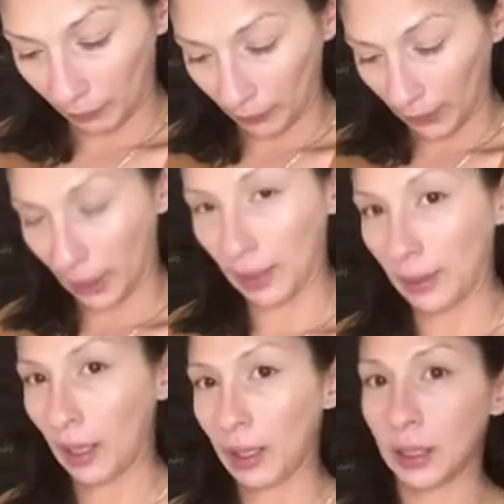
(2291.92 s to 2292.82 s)
not
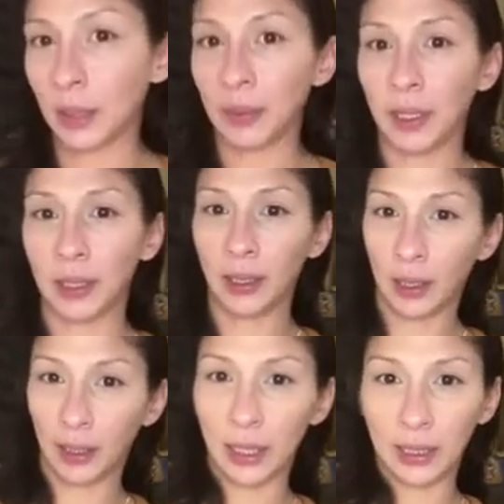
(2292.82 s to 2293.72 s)
accept anything
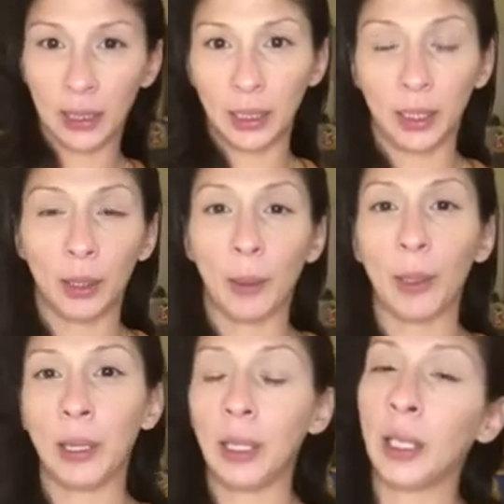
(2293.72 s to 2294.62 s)
less, and
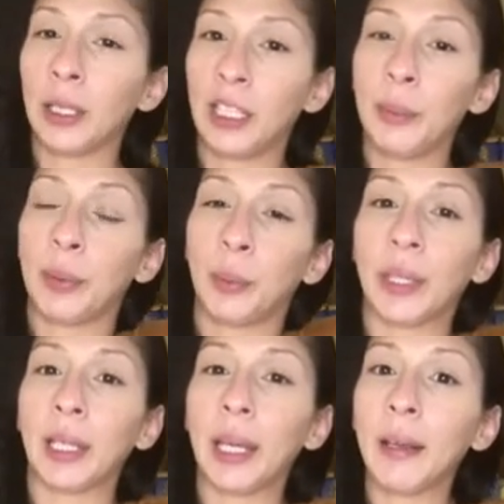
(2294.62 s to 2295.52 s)
look deeper
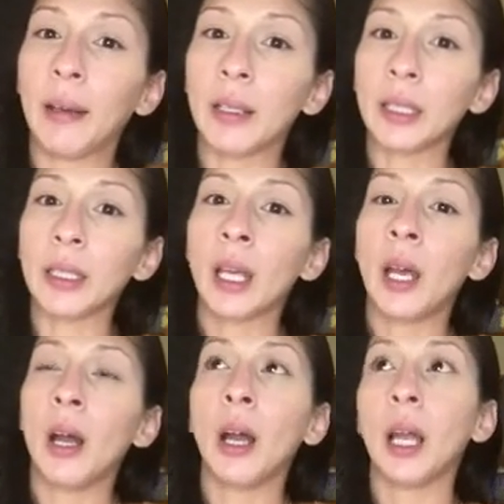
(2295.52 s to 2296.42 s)
within us
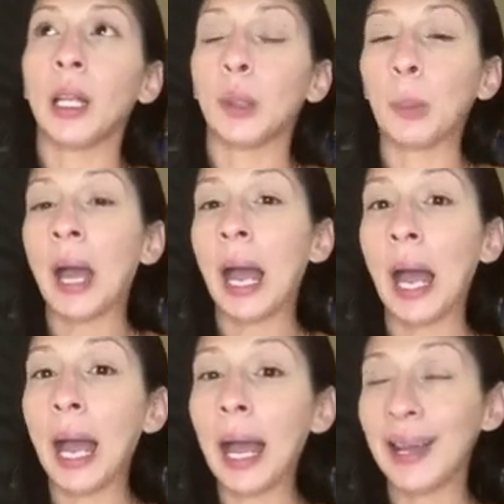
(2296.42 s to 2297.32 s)
and look
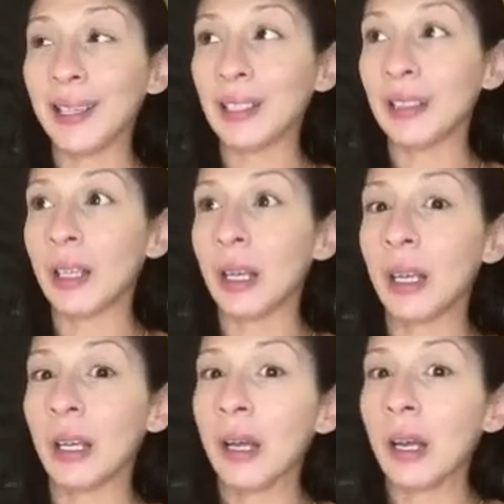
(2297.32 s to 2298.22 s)
past
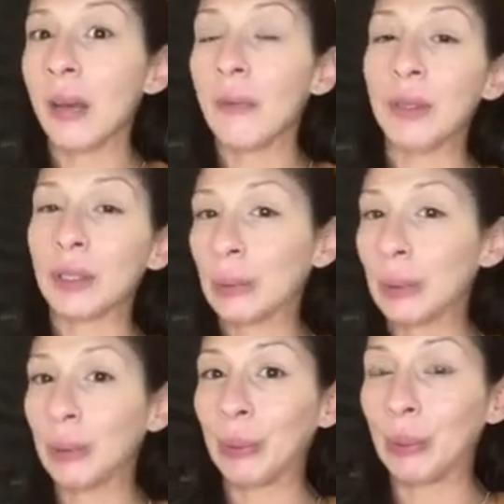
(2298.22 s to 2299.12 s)
a physical